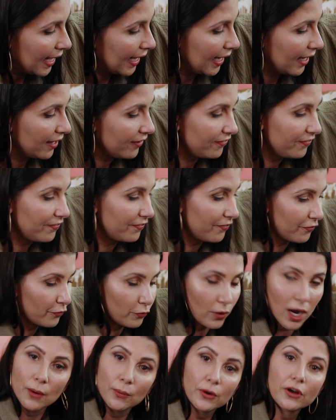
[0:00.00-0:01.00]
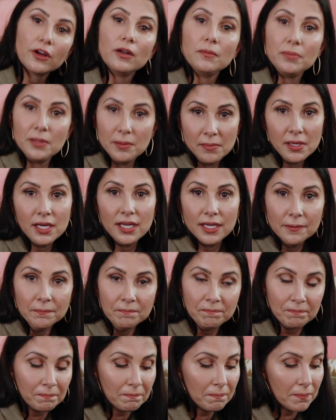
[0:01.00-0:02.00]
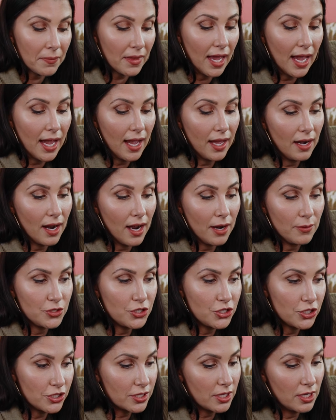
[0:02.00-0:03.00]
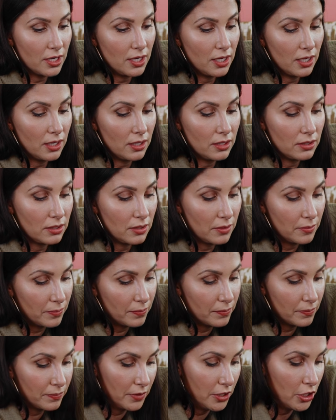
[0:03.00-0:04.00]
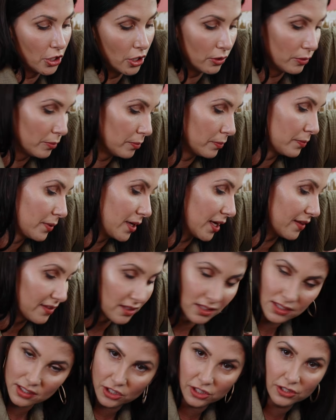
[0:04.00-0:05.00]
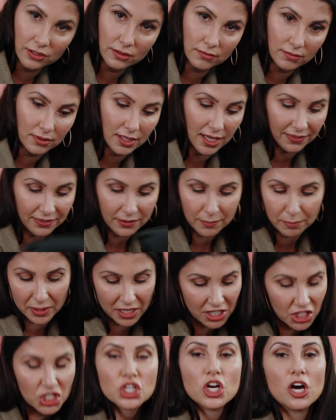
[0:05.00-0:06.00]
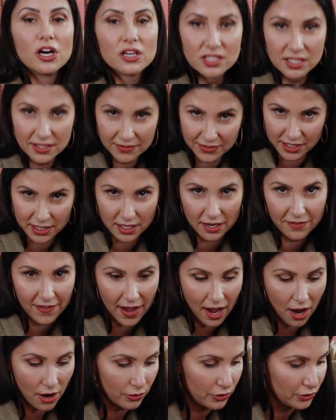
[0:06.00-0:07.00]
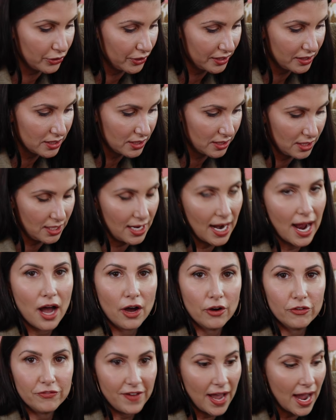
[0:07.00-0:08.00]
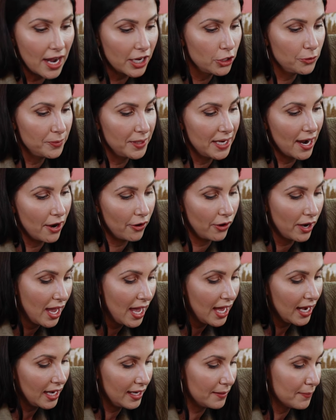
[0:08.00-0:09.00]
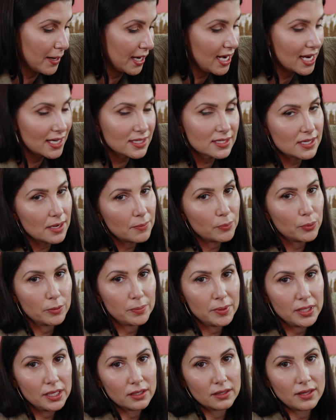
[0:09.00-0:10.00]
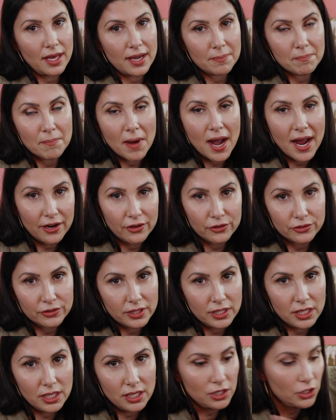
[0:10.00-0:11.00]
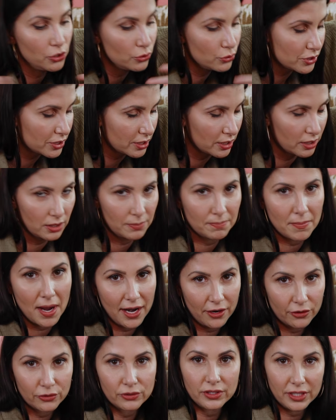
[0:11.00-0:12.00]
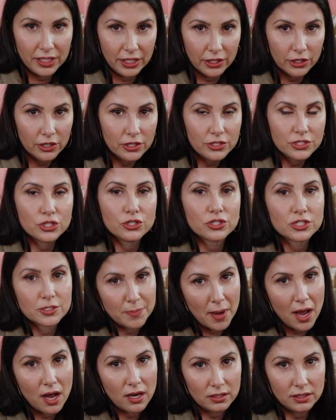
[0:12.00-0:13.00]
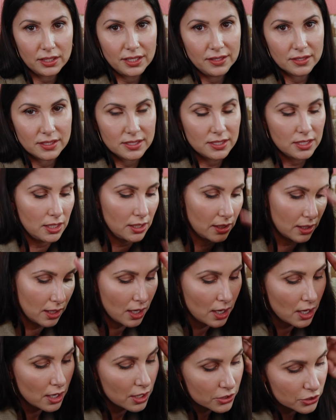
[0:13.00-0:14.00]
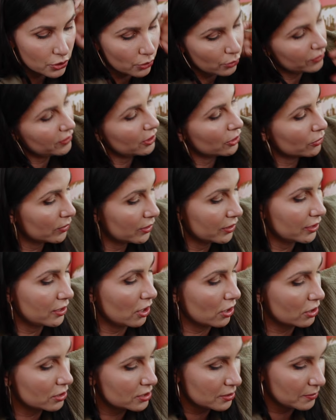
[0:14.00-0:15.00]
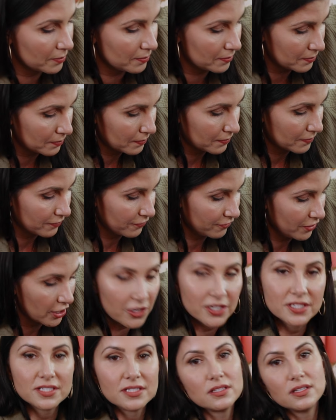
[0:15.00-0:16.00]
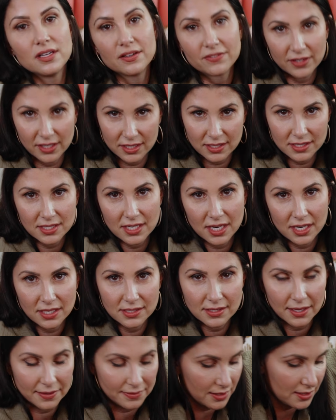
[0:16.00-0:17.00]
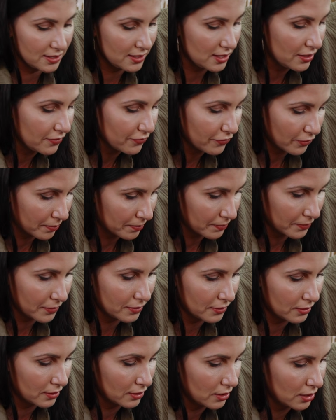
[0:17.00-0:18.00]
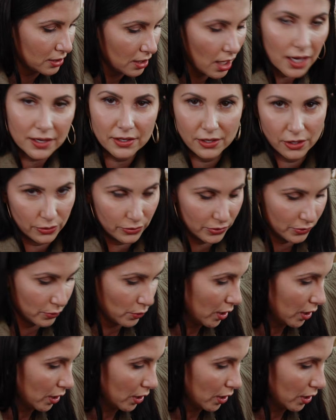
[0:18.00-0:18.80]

If I were gonna be me and I was just gonna, you know, get the big chunks of stuff out, clean the seat out, vacuum it out, my next step would be to like mildly use the mild cleaner to spot clean the seat. So there really are some very significant stains on the seat from God knows